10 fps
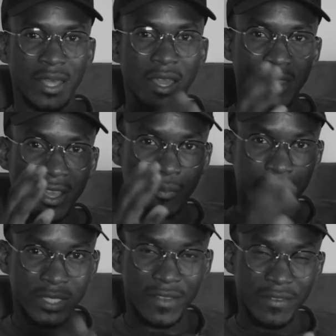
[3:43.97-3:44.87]
They
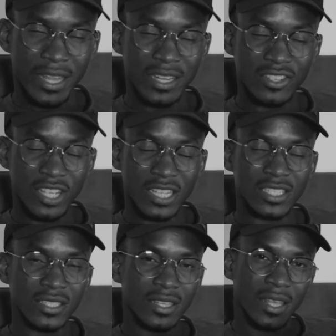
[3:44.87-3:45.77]
observe any
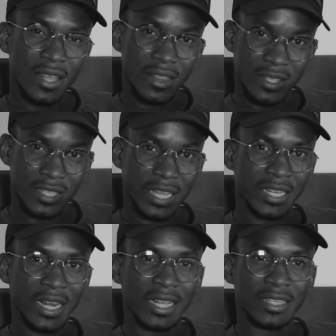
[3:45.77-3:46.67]
change. The second
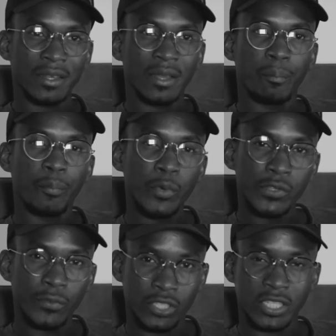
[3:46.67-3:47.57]
character push
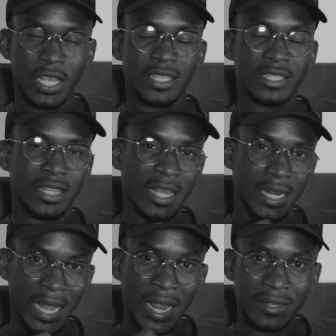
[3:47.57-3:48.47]
for change, they
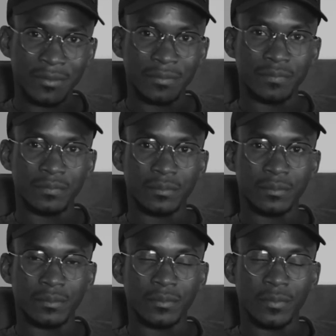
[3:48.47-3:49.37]
run.
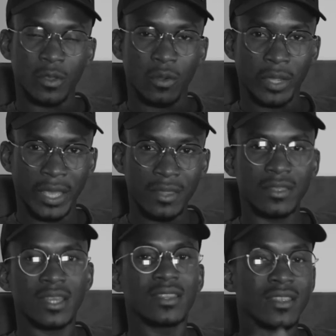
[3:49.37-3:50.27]
Okay,
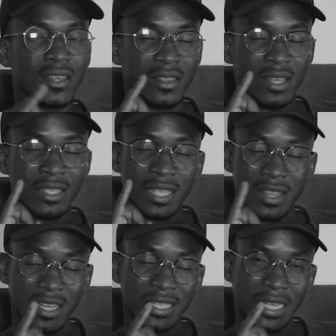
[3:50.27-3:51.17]
then there is a
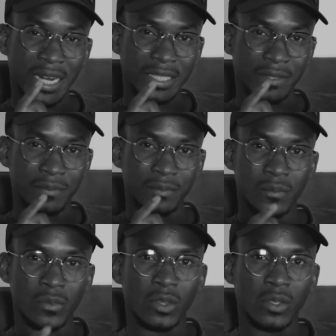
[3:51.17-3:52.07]
third character.
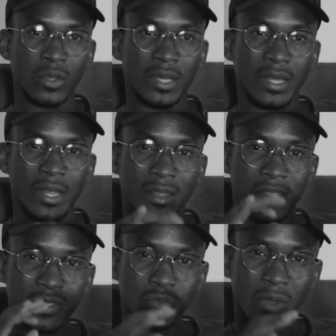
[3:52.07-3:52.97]

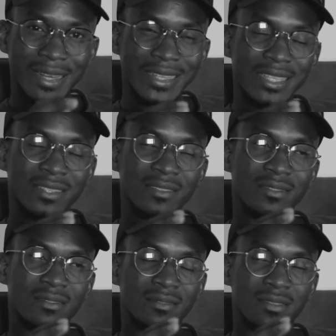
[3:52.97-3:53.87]
This one
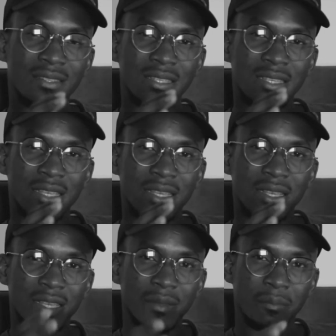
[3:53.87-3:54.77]

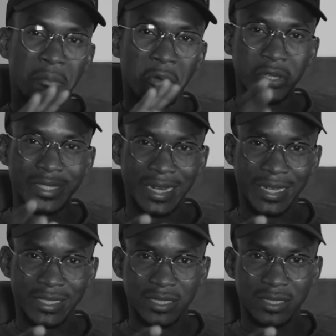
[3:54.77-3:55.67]
is moderate.